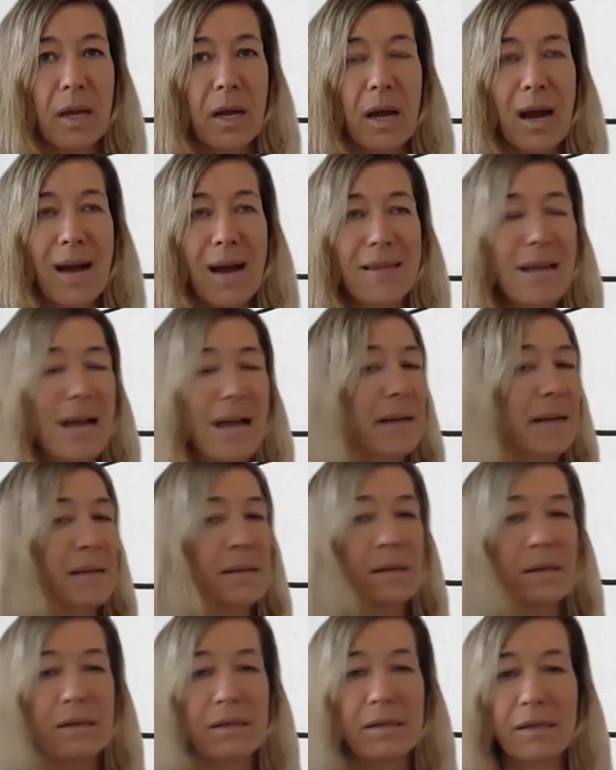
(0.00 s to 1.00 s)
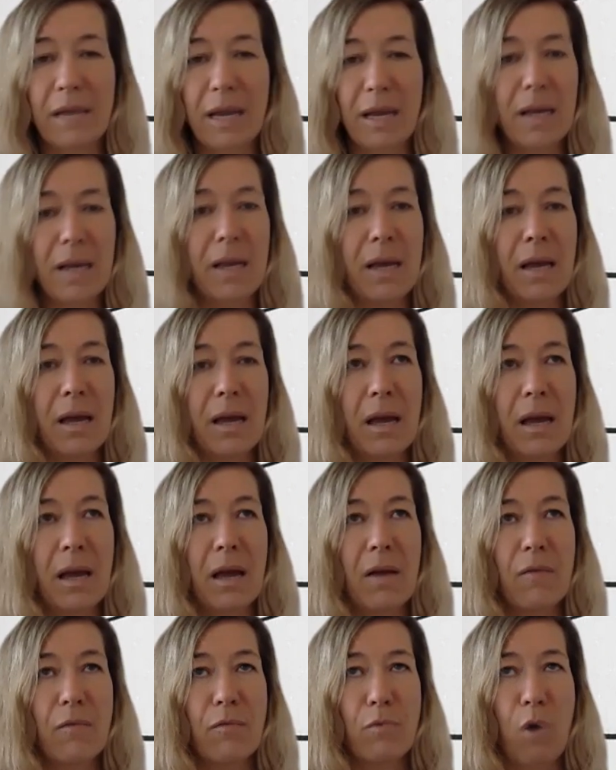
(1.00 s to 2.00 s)
And that is a sick,
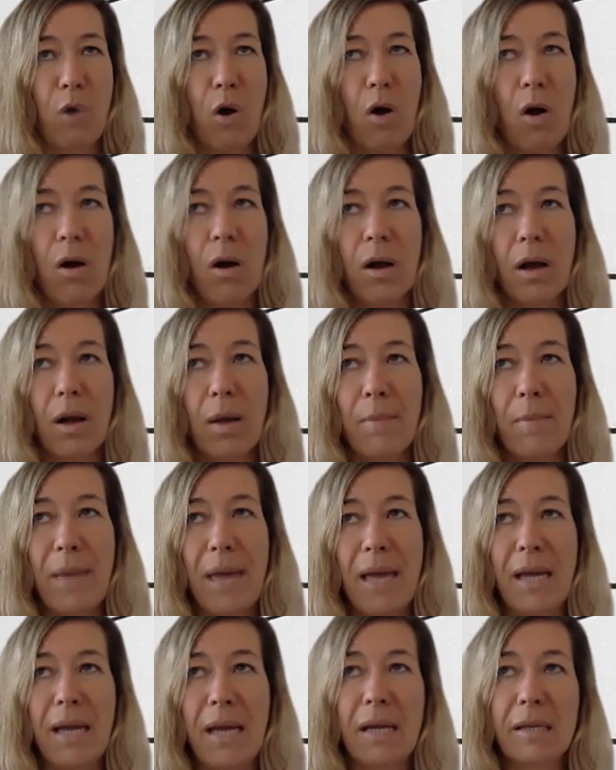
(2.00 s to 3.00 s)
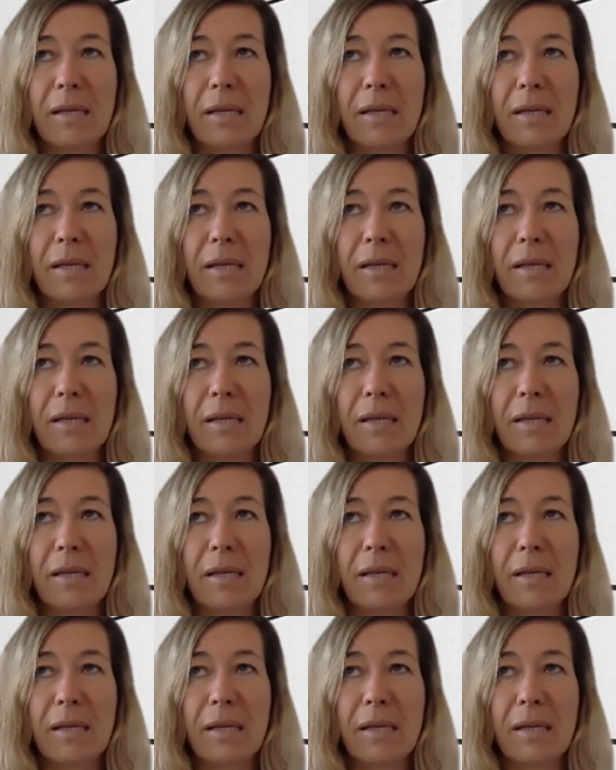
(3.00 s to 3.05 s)
wrong-making